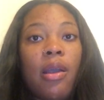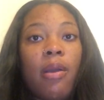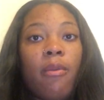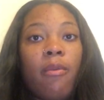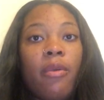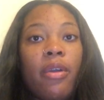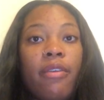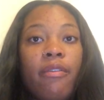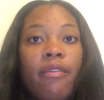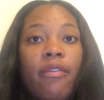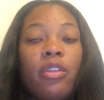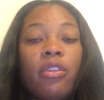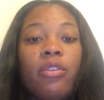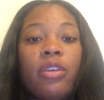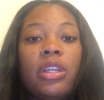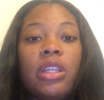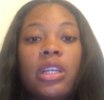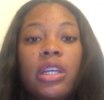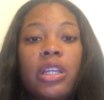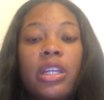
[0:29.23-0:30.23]
With
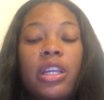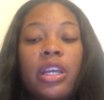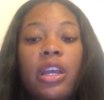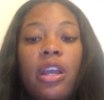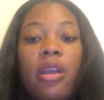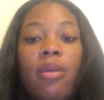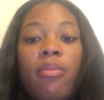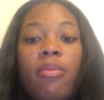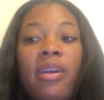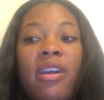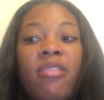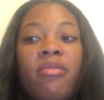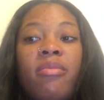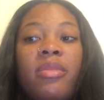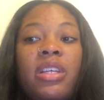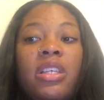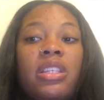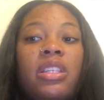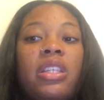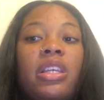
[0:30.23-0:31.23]
Lauren London, her problem
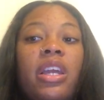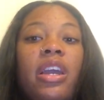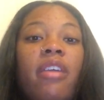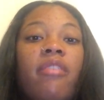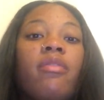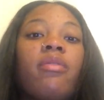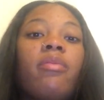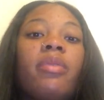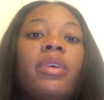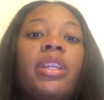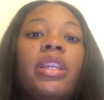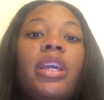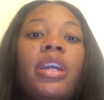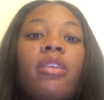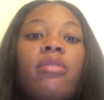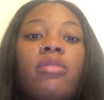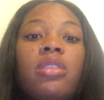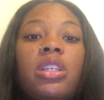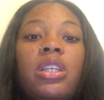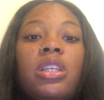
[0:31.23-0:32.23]
is that everyone
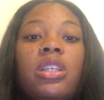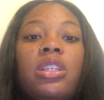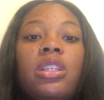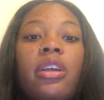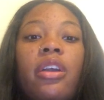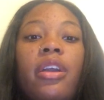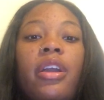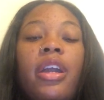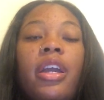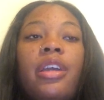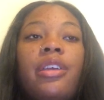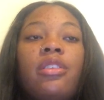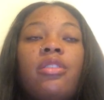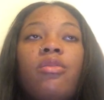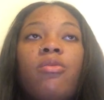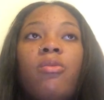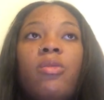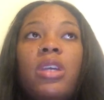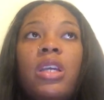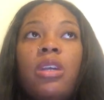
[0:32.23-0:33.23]
now sees her as
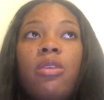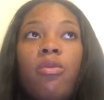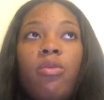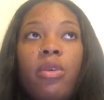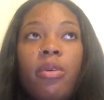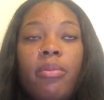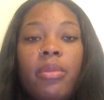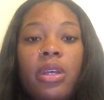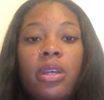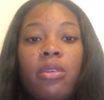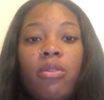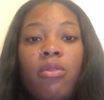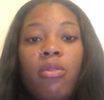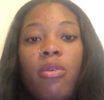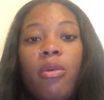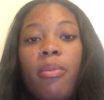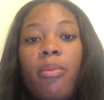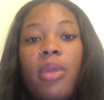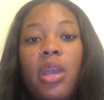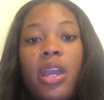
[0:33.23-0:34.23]
a weak woman
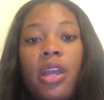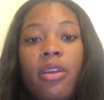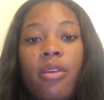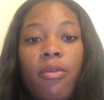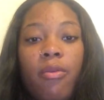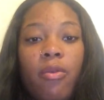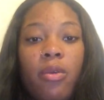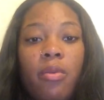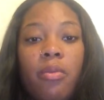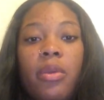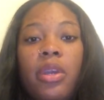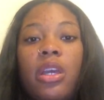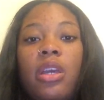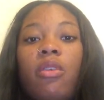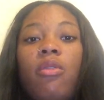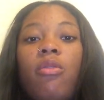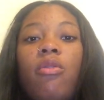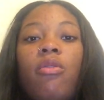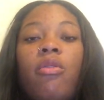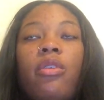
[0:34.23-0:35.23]
or a battered
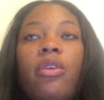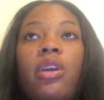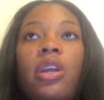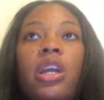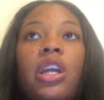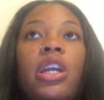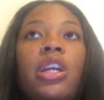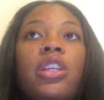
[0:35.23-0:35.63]
woman or